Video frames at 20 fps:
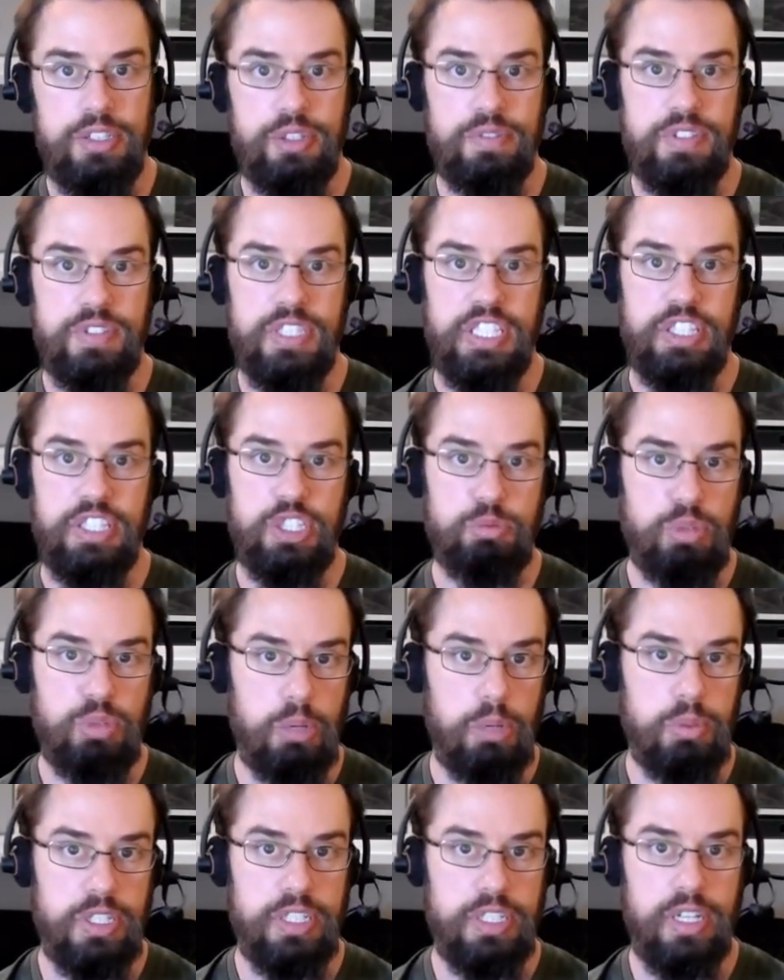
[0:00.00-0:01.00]
You've seen these
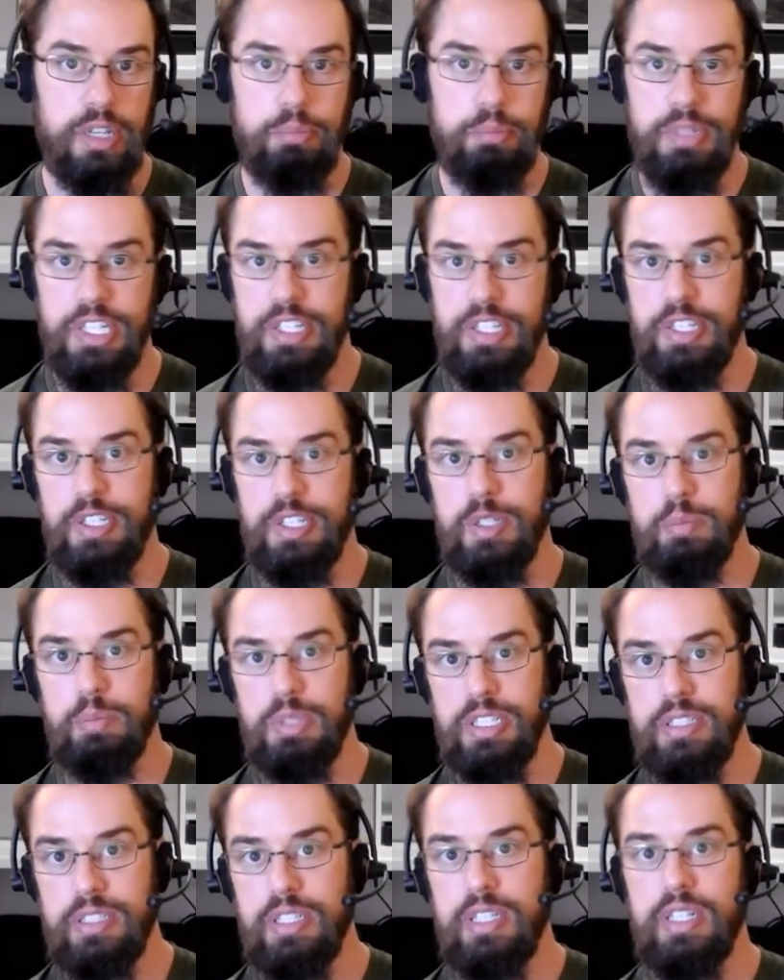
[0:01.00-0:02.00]
probably on Medium
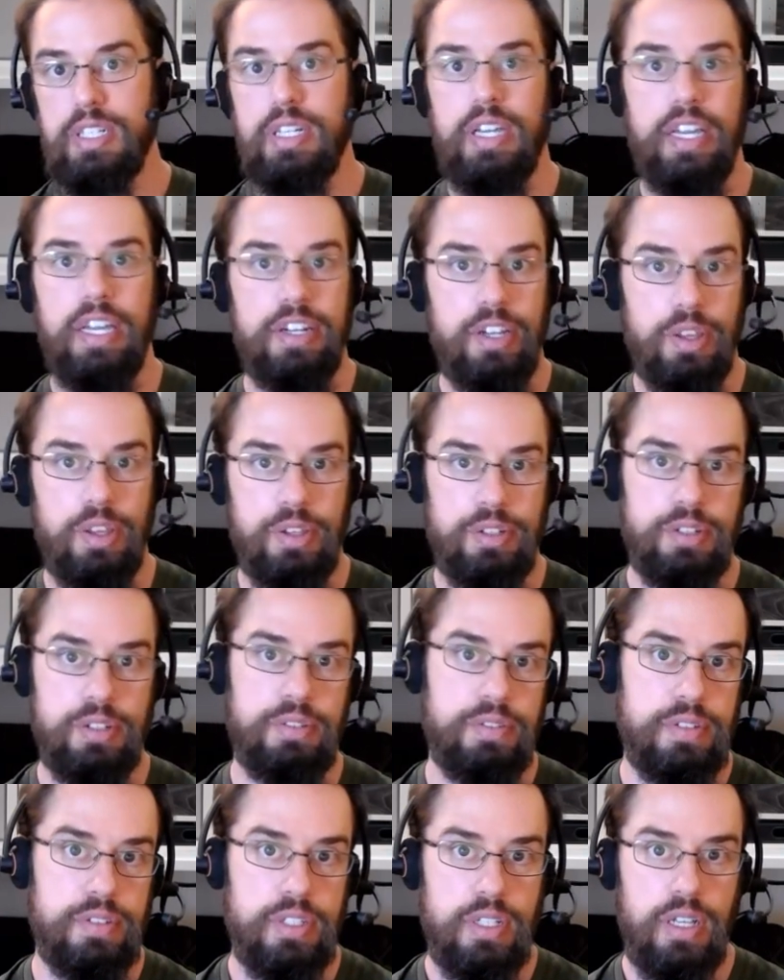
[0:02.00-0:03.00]
and other
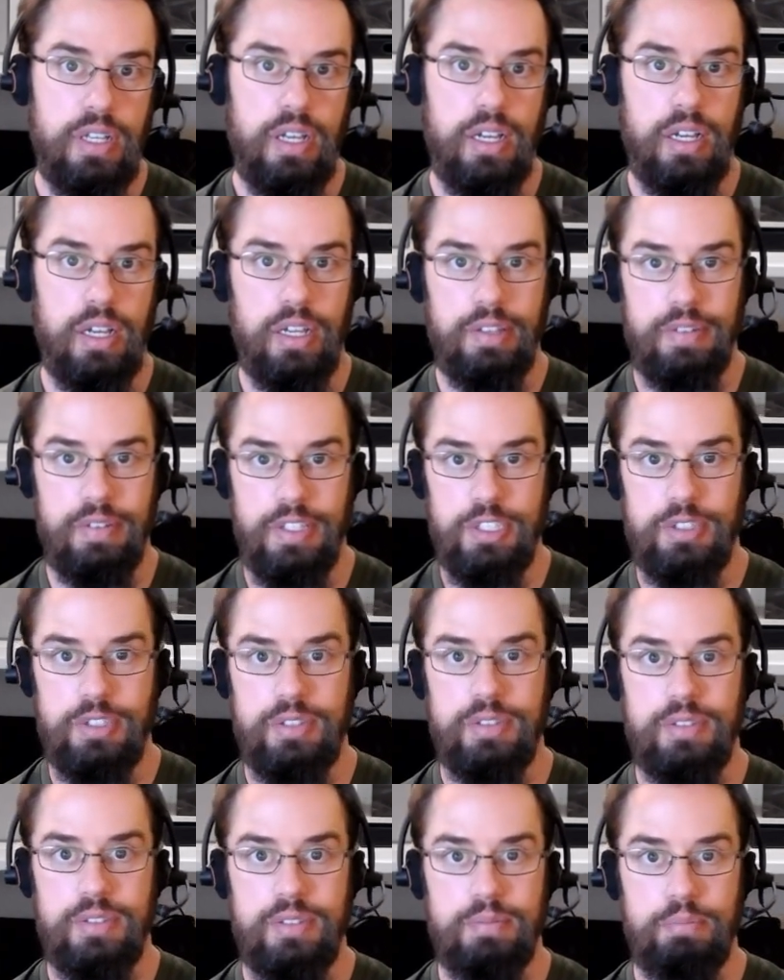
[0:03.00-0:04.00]
these
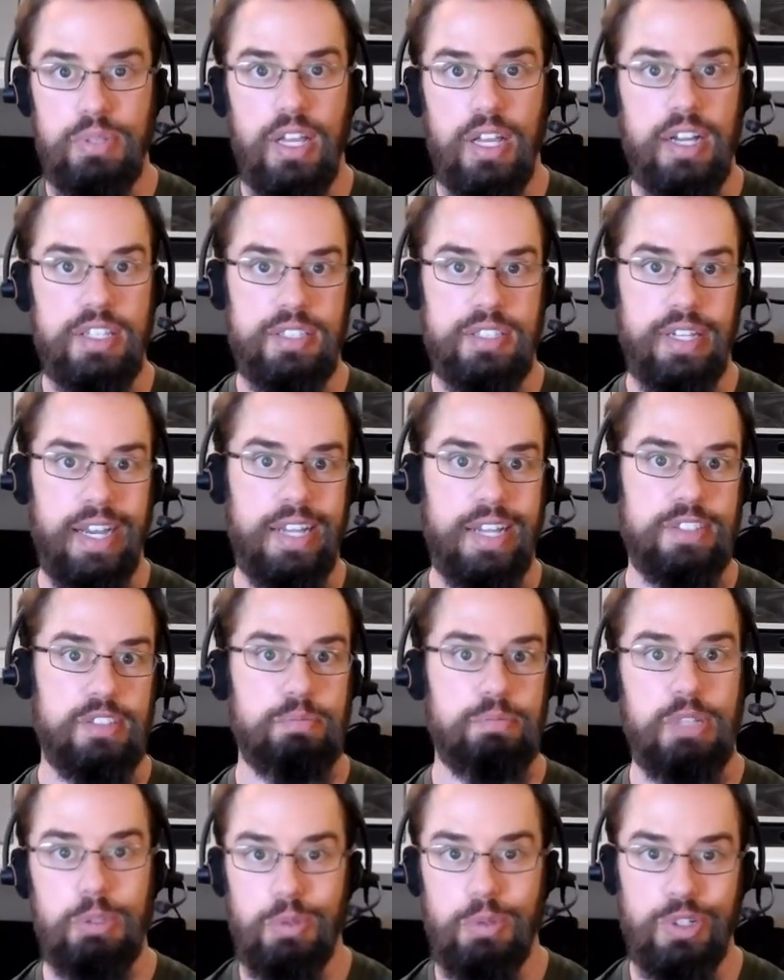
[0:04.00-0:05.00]
blog sites of
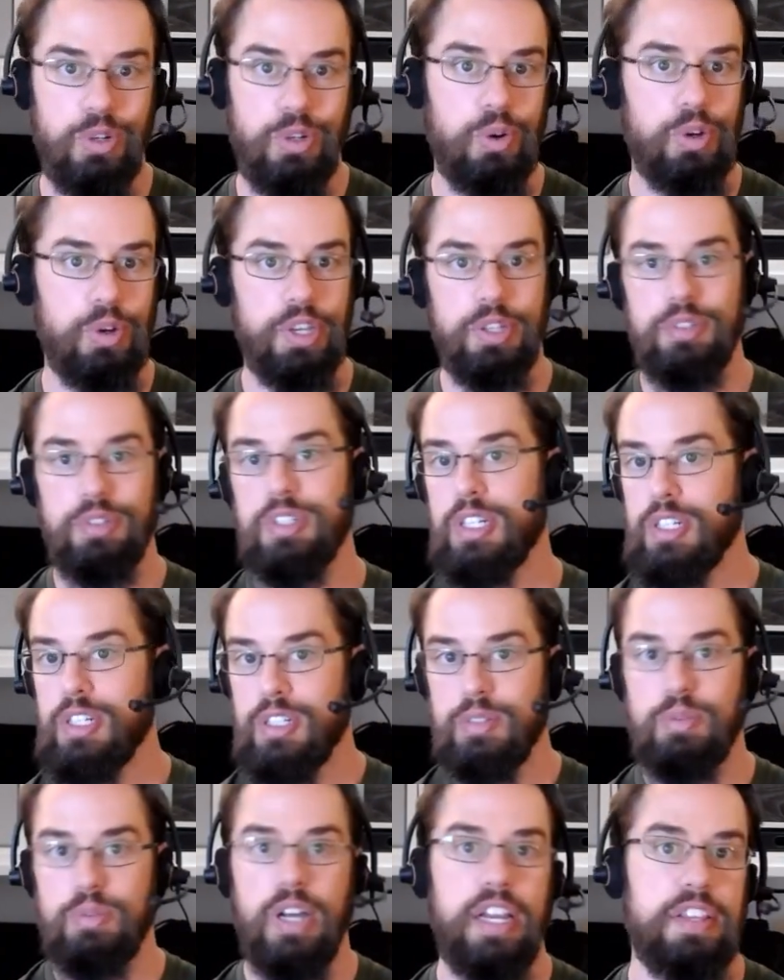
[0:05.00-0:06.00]
people going and
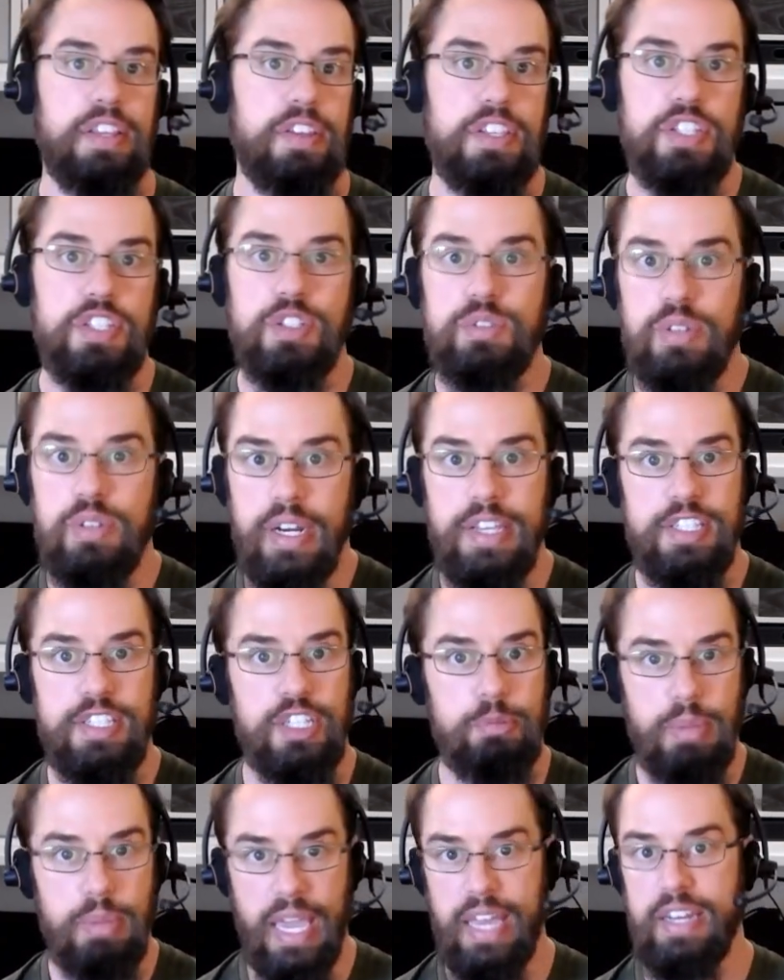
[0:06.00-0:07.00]
writing these crazy,
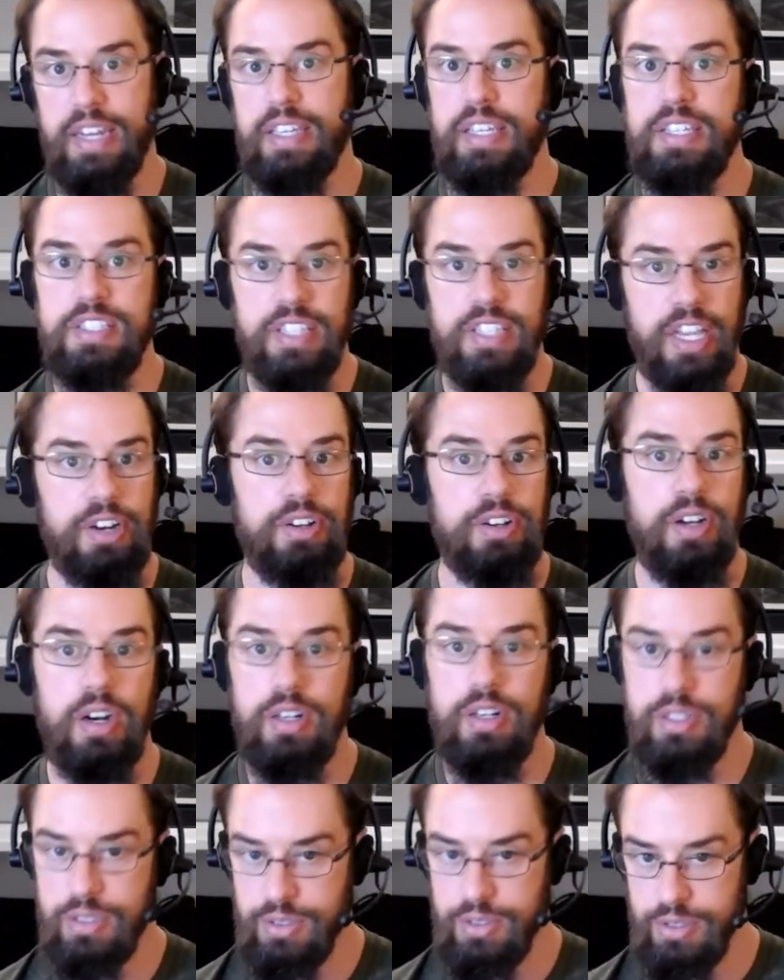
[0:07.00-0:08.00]
panicky, scary
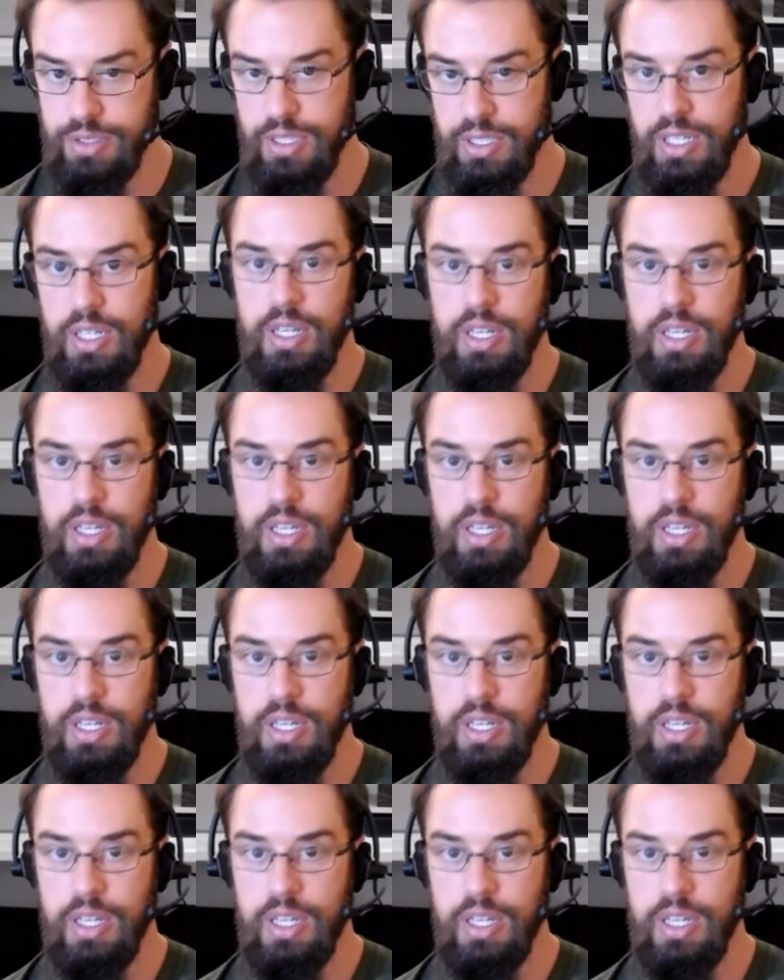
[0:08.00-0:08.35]
articles.